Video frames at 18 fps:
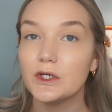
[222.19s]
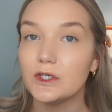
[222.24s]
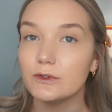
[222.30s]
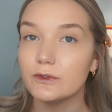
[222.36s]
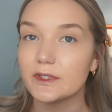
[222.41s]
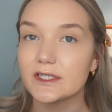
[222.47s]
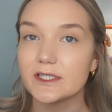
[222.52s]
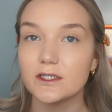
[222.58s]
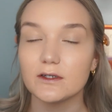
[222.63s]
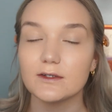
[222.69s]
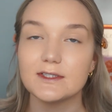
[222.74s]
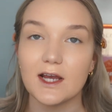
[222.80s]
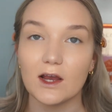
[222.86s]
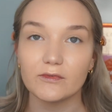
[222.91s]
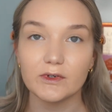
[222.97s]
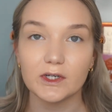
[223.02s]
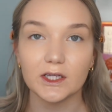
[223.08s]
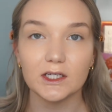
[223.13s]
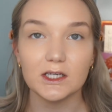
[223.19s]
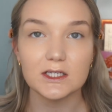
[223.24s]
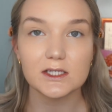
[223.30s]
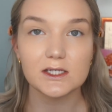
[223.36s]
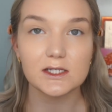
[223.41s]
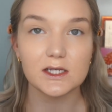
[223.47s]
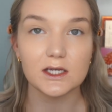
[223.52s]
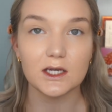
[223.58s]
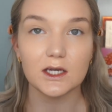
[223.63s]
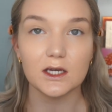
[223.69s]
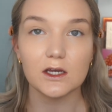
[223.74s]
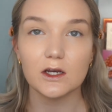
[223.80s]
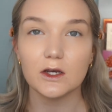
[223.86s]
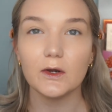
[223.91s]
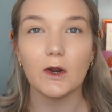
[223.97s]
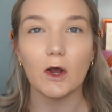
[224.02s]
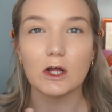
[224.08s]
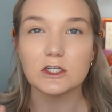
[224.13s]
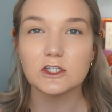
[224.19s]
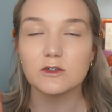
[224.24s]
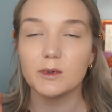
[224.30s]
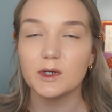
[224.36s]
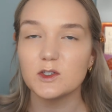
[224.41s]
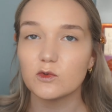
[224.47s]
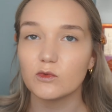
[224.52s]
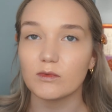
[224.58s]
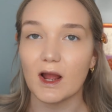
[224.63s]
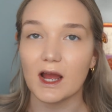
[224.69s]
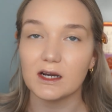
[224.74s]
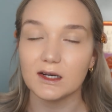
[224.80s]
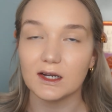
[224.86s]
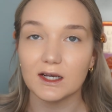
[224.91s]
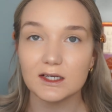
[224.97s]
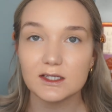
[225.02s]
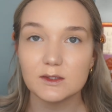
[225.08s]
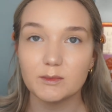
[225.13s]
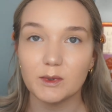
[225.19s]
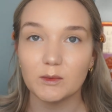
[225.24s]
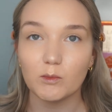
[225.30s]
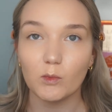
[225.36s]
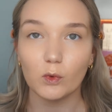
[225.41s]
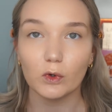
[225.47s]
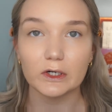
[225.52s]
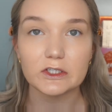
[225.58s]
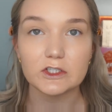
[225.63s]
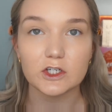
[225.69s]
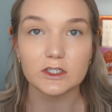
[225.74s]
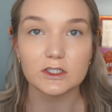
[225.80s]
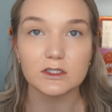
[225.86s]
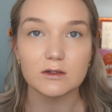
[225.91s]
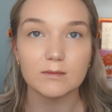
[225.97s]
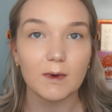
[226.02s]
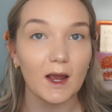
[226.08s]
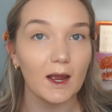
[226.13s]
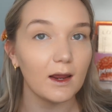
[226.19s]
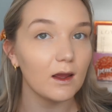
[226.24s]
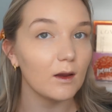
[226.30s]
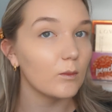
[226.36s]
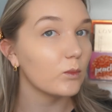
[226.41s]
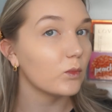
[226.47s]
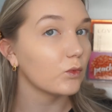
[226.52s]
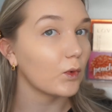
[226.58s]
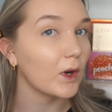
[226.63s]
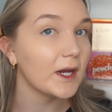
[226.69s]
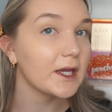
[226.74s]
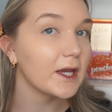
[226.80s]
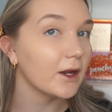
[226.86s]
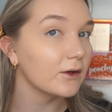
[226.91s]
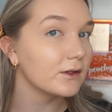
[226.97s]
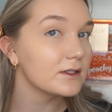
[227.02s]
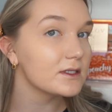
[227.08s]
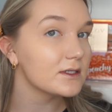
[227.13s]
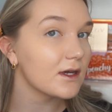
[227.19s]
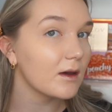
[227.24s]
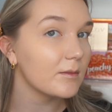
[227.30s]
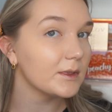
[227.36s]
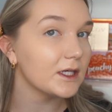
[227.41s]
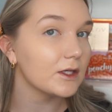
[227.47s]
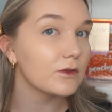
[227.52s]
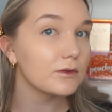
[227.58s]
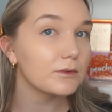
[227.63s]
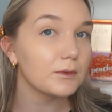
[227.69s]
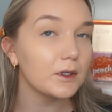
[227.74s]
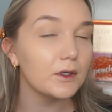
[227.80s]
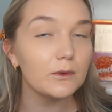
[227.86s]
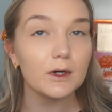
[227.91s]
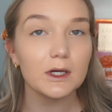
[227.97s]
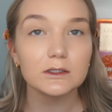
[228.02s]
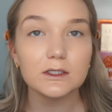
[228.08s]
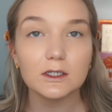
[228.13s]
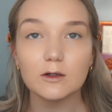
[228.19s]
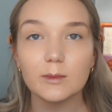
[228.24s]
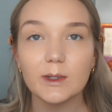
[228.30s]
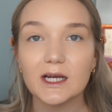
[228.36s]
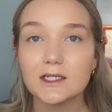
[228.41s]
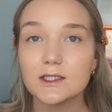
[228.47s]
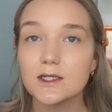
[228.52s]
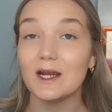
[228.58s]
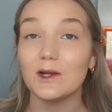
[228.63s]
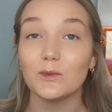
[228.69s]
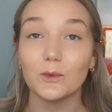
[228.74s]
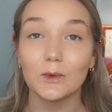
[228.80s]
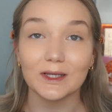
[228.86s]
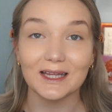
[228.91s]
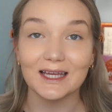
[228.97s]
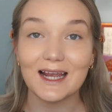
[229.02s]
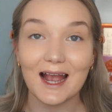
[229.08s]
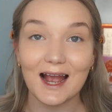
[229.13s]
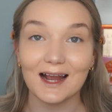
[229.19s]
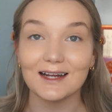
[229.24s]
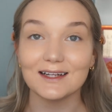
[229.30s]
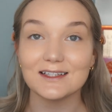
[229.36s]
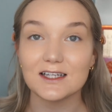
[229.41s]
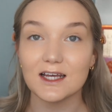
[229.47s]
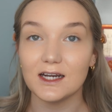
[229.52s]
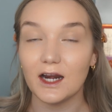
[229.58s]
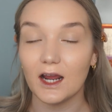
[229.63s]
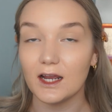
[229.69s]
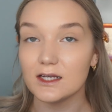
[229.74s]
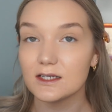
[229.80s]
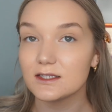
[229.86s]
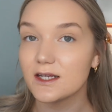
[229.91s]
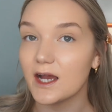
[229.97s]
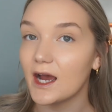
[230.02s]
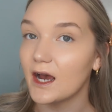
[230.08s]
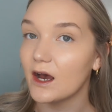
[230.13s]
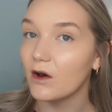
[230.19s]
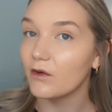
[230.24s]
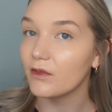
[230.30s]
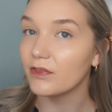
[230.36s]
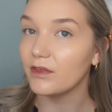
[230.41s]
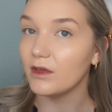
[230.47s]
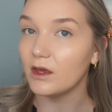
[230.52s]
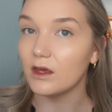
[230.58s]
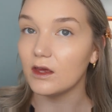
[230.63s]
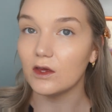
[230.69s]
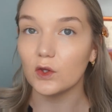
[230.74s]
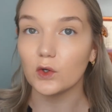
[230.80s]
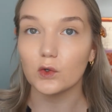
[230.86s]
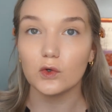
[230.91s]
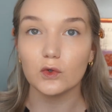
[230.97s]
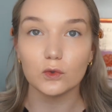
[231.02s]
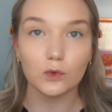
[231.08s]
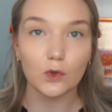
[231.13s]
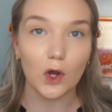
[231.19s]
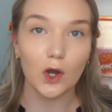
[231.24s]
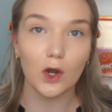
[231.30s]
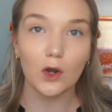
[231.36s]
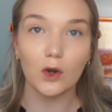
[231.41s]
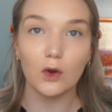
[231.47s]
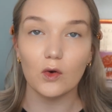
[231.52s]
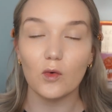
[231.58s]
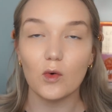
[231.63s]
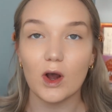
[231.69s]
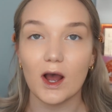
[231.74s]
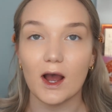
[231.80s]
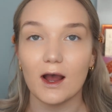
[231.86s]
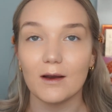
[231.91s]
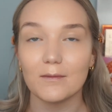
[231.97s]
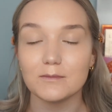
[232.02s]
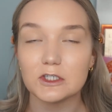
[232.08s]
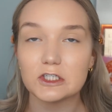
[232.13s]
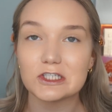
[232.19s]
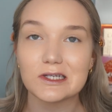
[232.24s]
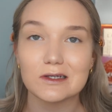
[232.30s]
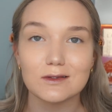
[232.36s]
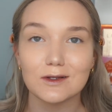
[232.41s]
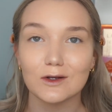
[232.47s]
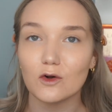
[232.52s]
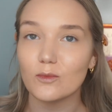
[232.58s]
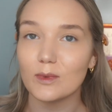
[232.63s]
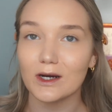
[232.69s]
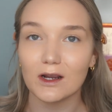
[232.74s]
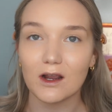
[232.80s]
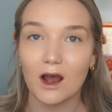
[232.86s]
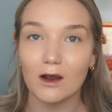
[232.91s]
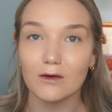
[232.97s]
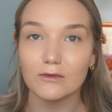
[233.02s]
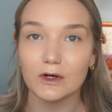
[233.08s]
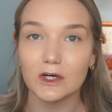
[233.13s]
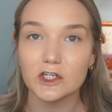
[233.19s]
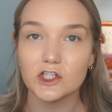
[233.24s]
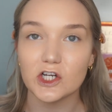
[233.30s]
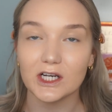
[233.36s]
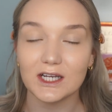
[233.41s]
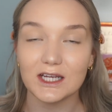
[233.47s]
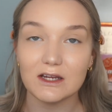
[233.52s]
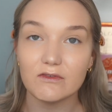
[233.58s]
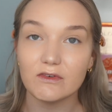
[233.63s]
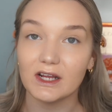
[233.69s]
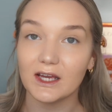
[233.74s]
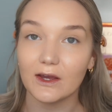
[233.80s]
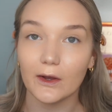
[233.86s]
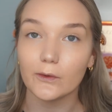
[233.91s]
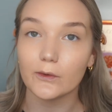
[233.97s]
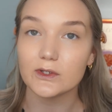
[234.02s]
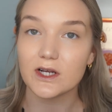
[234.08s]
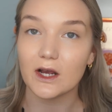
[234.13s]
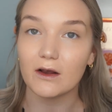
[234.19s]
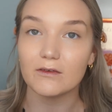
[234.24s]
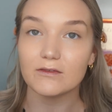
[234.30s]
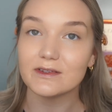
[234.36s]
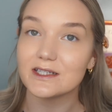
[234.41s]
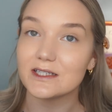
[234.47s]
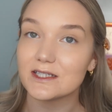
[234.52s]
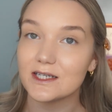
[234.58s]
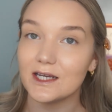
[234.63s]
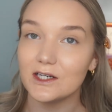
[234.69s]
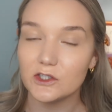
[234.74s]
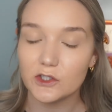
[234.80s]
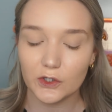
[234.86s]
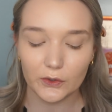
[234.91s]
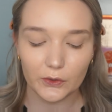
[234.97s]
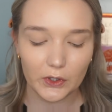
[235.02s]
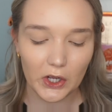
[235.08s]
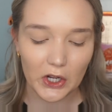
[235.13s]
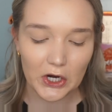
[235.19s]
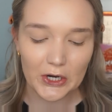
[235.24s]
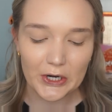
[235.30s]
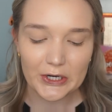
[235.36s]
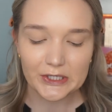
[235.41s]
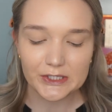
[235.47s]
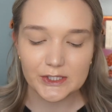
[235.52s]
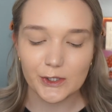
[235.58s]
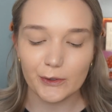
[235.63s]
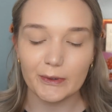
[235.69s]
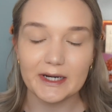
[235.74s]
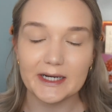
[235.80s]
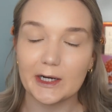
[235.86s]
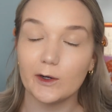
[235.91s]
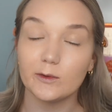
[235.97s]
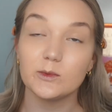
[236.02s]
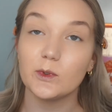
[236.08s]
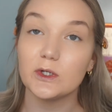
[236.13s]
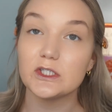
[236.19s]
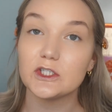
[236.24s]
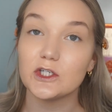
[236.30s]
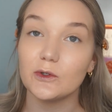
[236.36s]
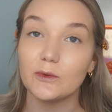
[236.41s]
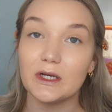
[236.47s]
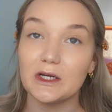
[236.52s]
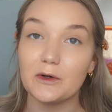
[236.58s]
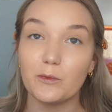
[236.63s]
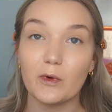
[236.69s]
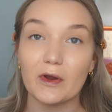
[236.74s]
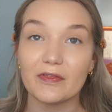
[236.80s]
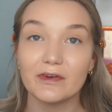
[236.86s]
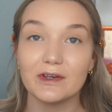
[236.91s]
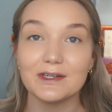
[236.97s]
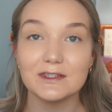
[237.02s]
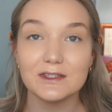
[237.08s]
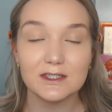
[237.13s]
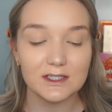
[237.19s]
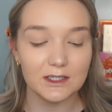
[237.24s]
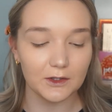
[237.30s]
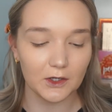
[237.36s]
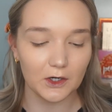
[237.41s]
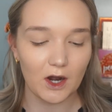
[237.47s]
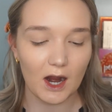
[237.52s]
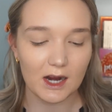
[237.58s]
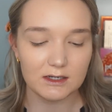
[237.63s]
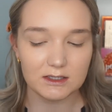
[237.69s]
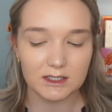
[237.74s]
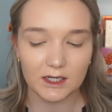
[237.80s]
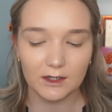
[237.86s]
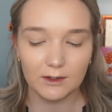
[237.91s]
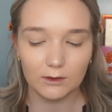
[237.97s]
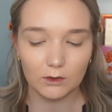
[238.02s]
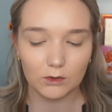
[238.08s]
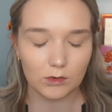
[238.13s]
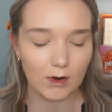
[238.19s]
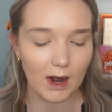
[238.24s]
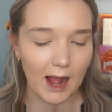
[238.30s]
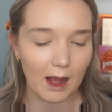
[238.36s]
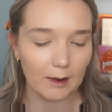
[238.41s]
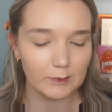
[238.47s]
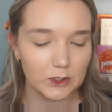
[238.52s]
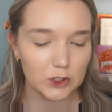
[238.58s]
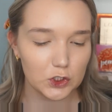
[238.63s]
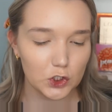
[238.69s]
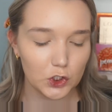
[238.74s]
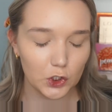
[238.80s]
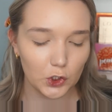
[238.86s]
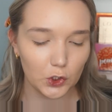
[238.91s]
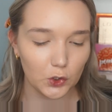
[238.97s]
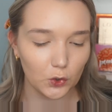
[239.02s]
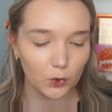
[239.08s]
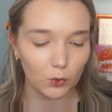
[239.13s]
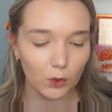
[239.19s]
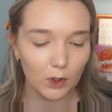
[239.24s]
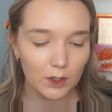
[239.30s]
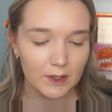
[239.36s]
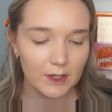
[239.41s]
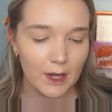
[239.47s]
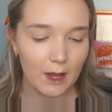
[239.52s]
You can still definitely see not so much redness, but more just my breakouts coming through a little bit. It really adds a nice healthy glow, just a little bit of coverage and evening out of the skin tone. So now I'm going to go in with concealer. I did grab two.